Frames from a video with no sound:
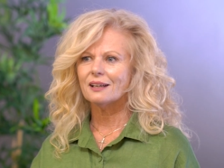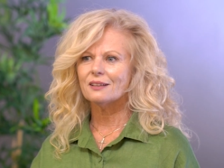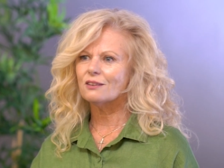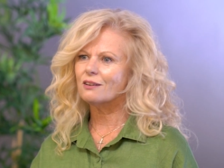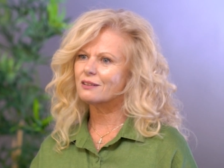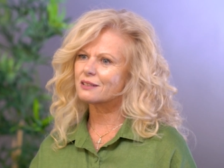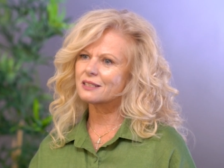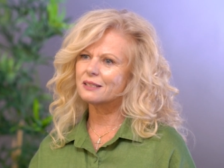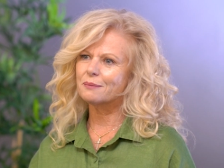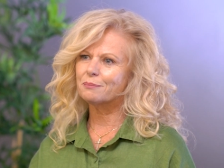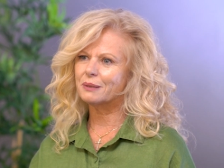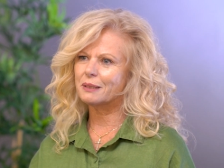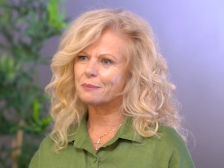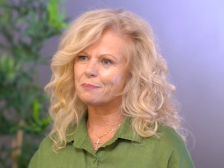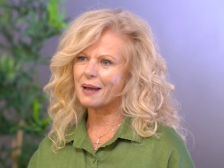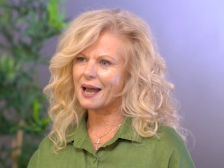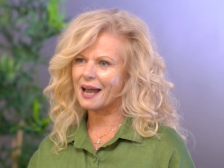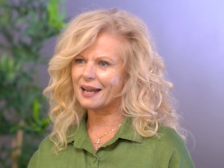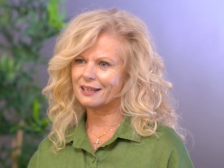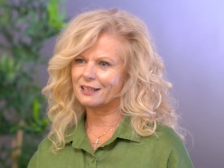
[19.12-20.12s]
and not simply
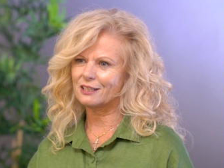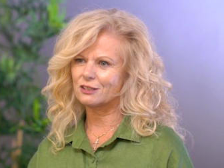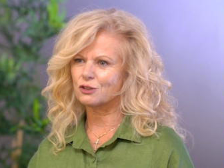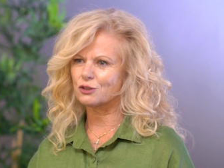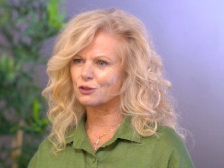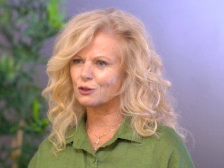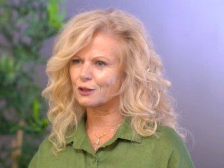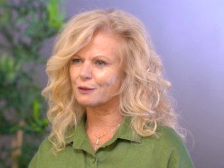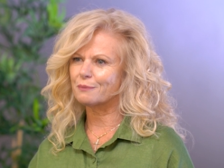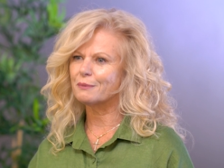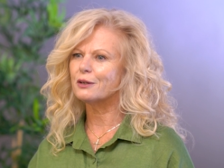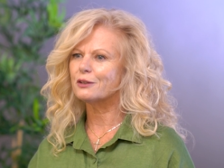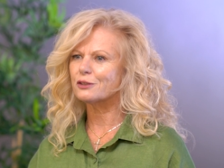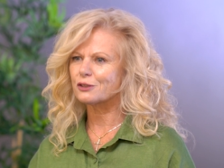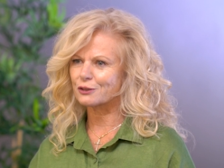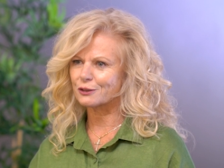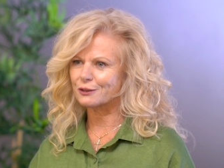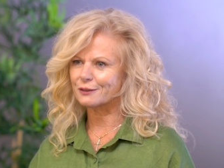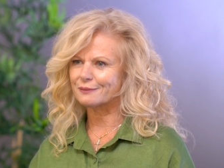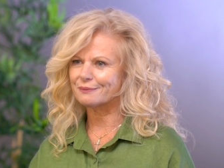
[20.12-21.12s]
packaged or
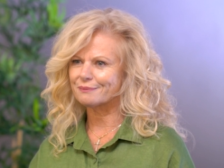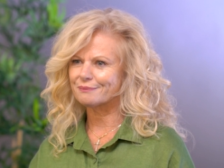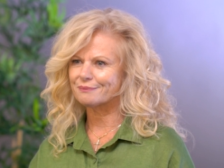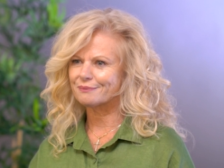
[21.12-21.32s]
commercial.